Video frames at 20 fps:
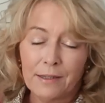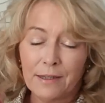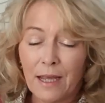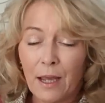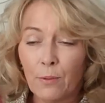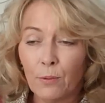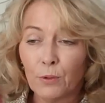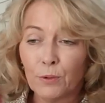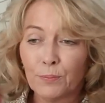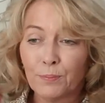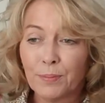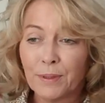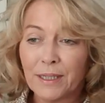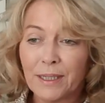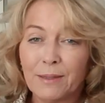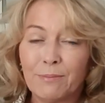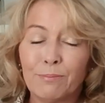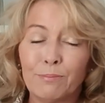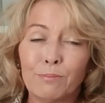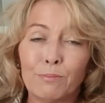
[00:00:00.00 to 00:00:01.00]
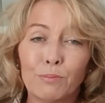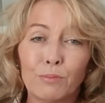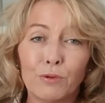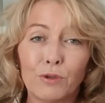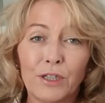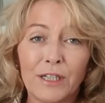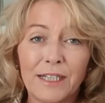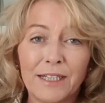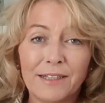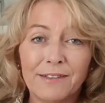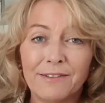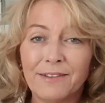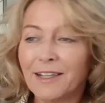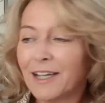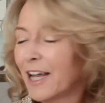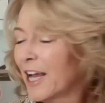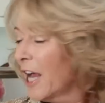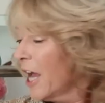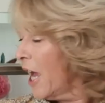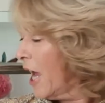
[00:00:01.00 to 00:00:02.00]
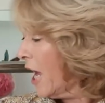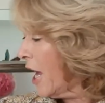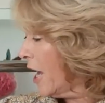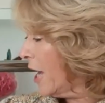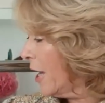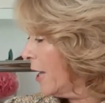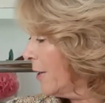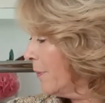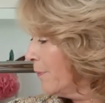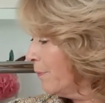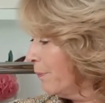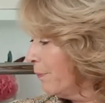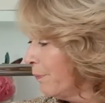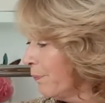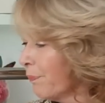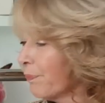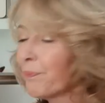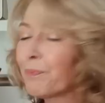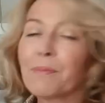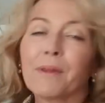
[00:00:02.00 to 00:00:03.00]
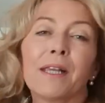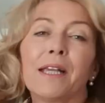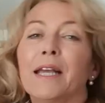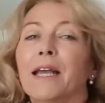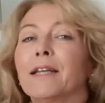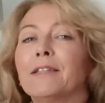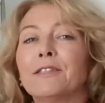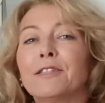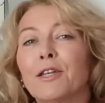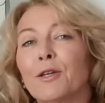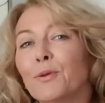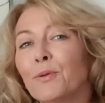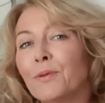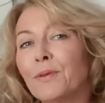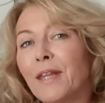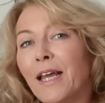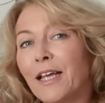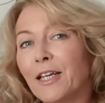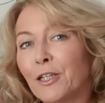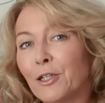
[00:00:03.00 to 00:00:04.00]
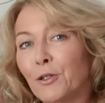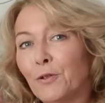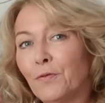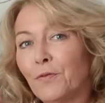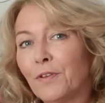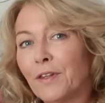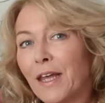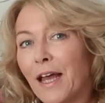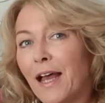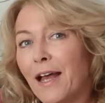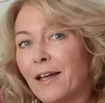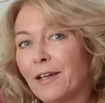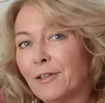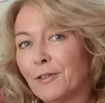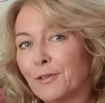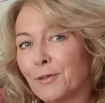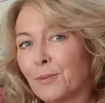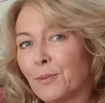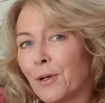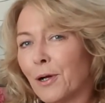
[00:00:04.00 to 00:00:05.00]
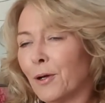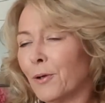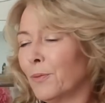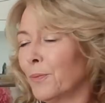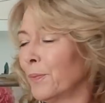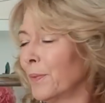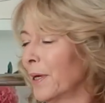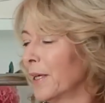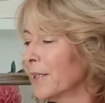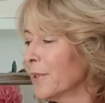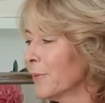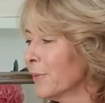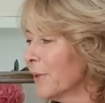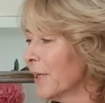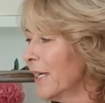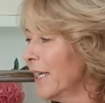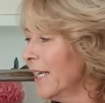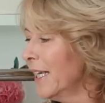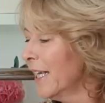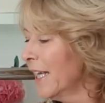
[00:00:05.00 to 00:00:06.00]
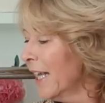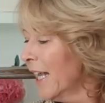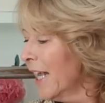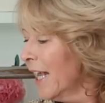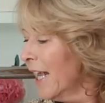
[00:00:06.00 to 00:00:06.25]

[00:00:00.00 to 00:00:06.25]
That would be brilliant. So thank you for that as well, by the way.